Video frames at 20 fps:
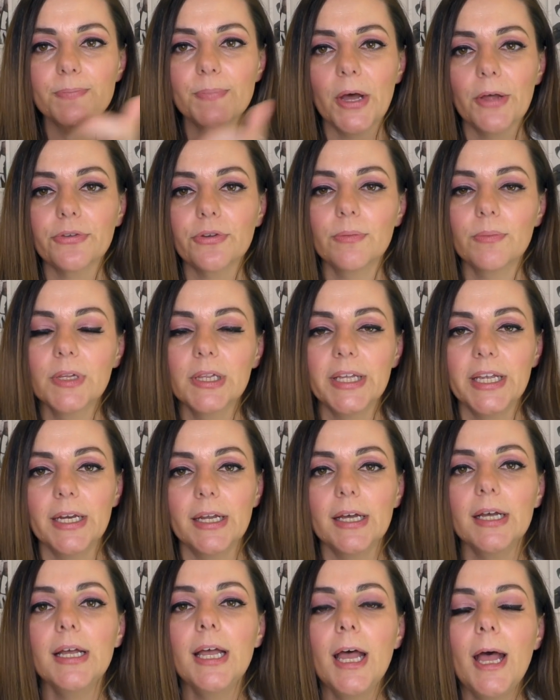bathroom
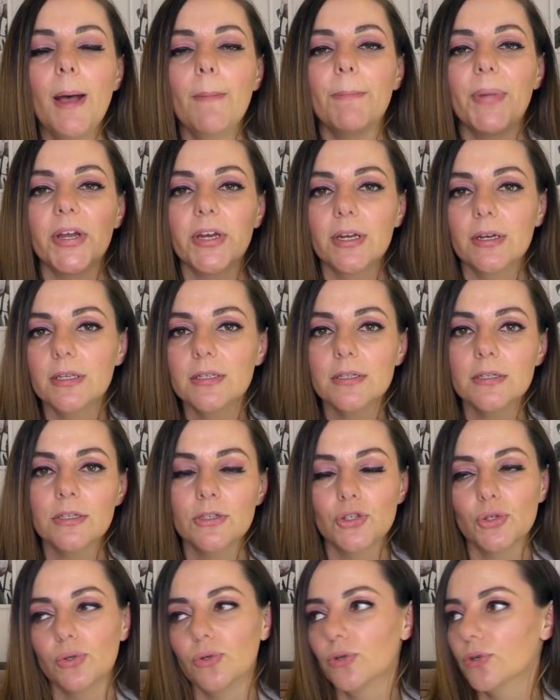cleaner, but it is
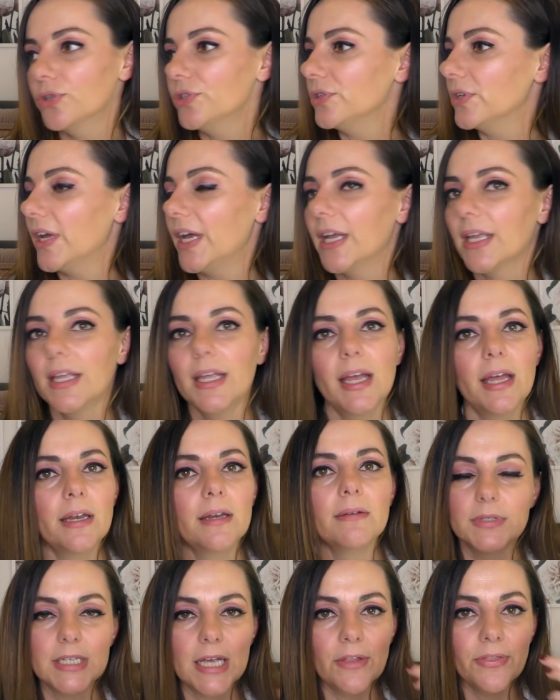stored
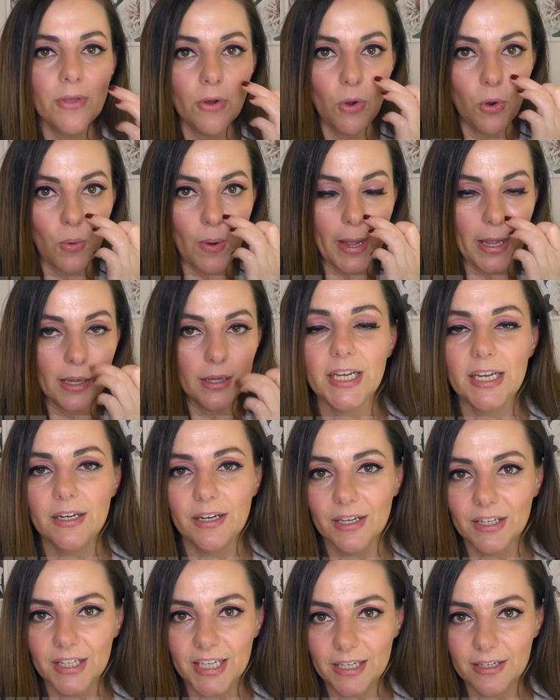again down the hallway in
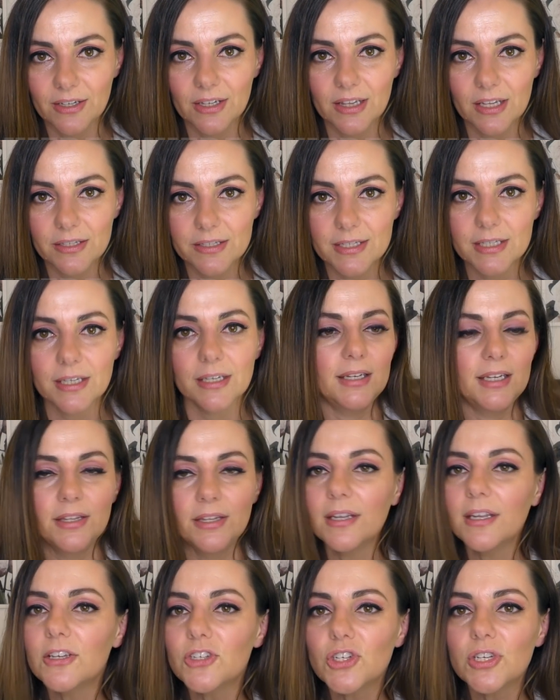a linen closet, in the
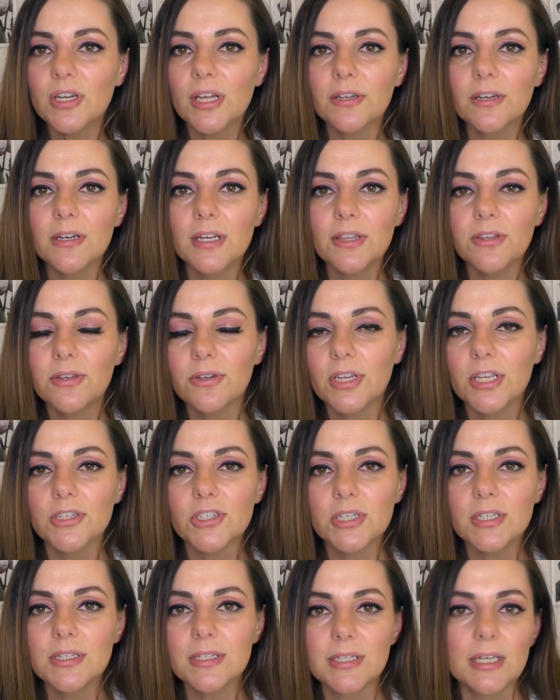kitchen underneath your
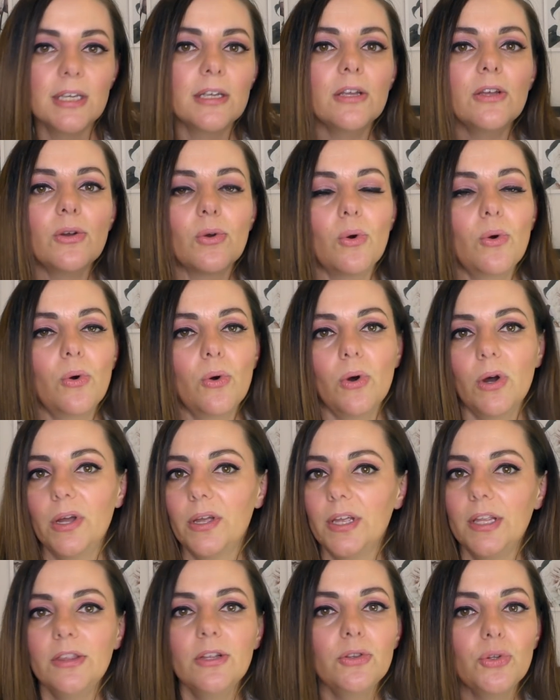kitchen sink, or
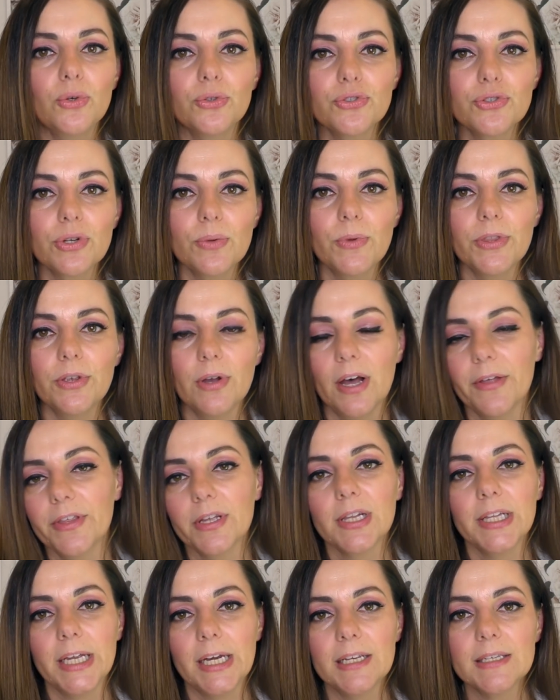in the laundry with your other
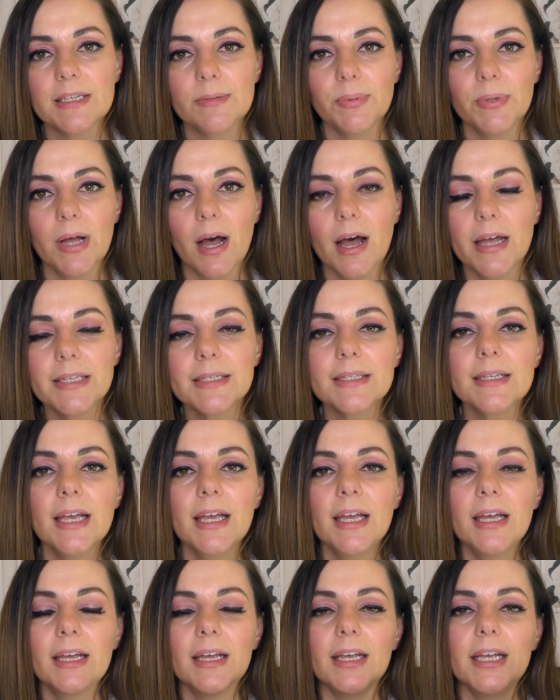cleaning supplies.
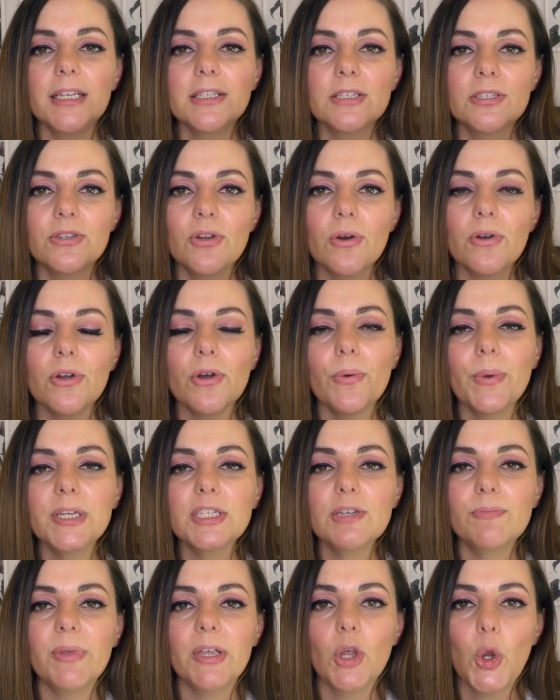It's not going
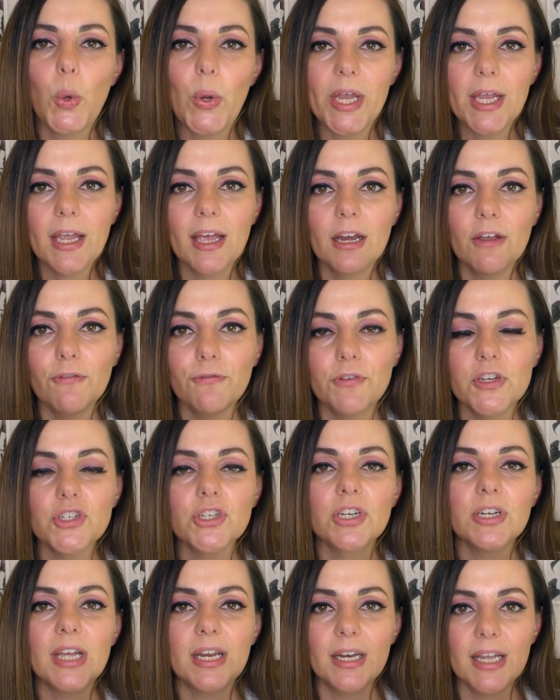to be quick and
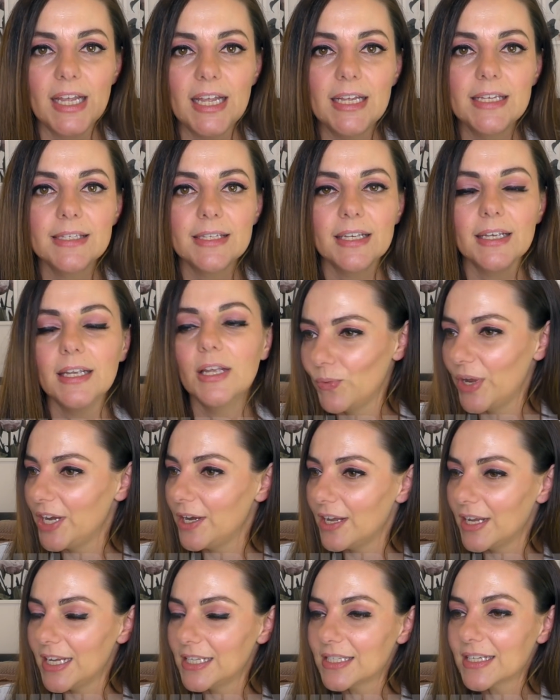efficient and easy when
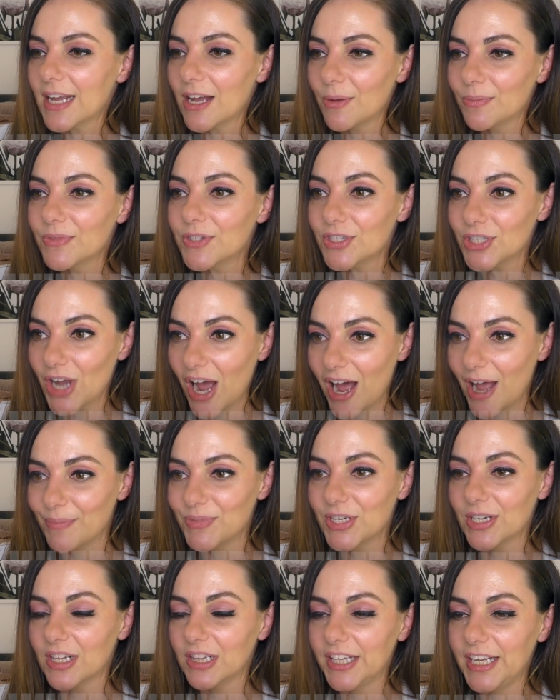it comes time
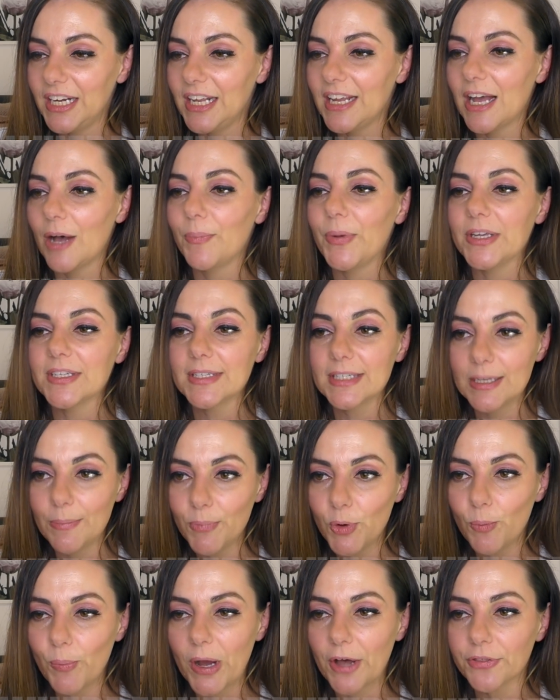to cleaning up a
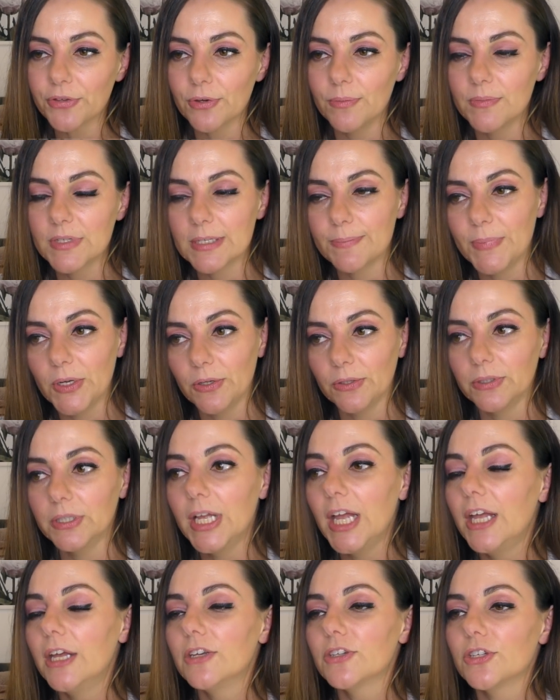simple bathroom spill
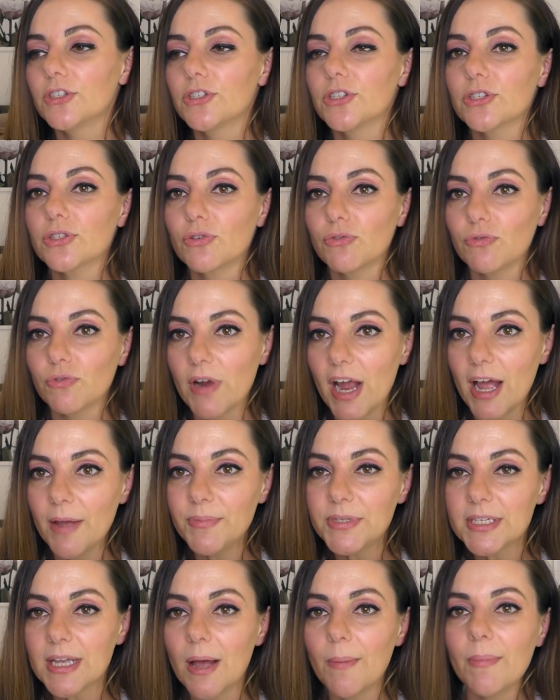to just grab
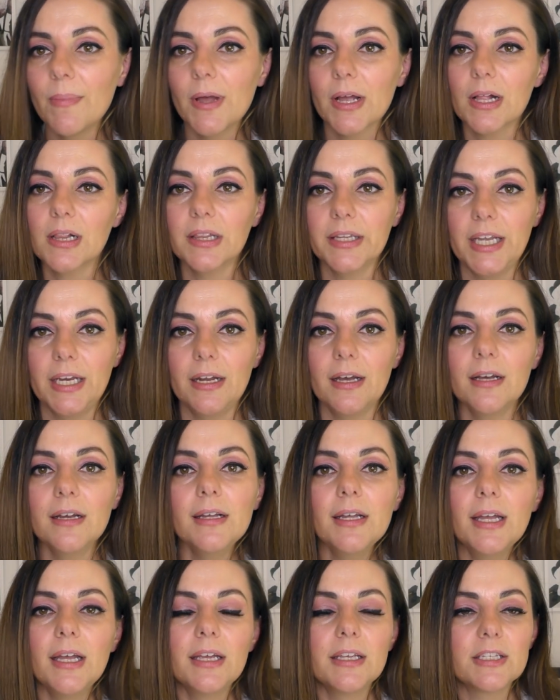some cleaner,
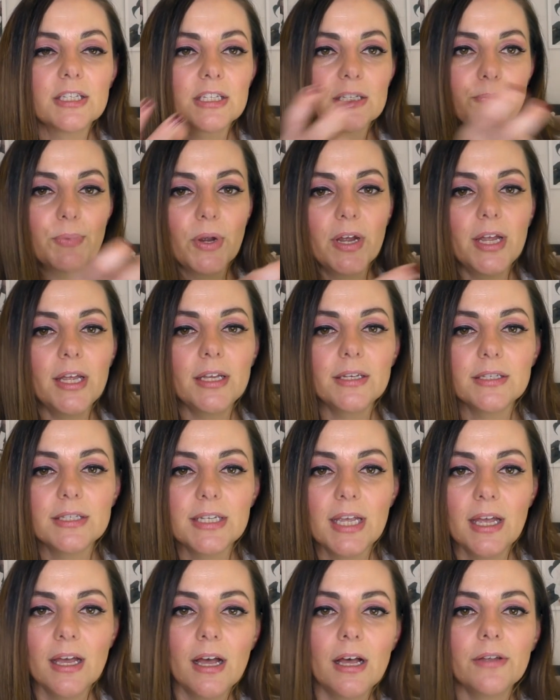spray it
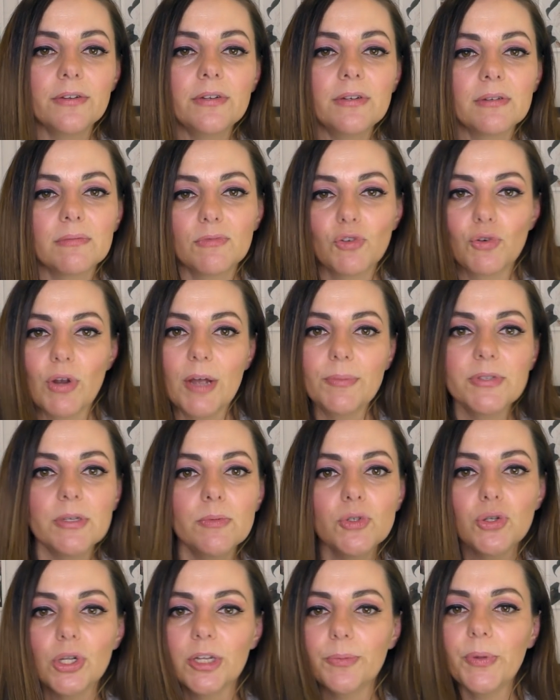down, grab some
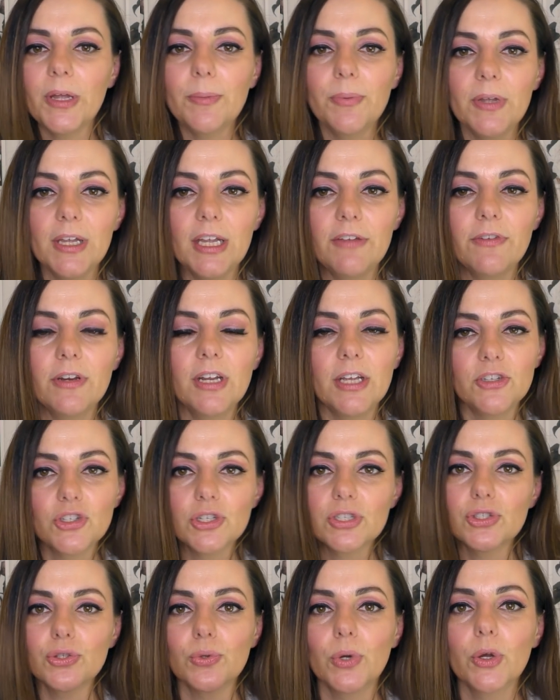toilet paper even, and
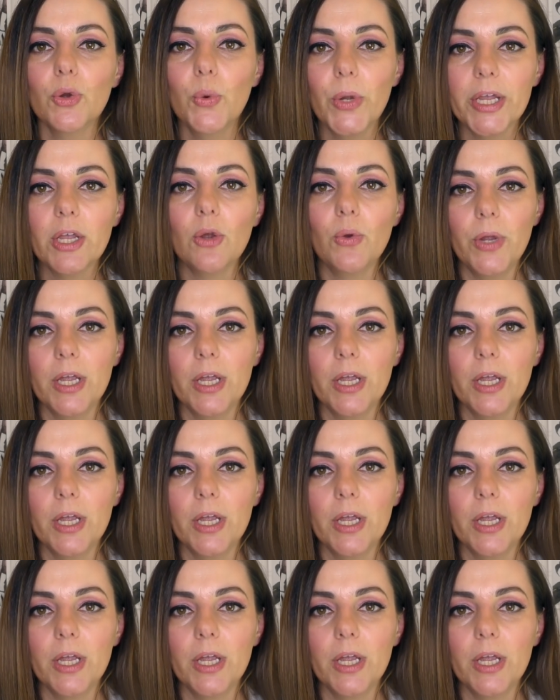just do a quick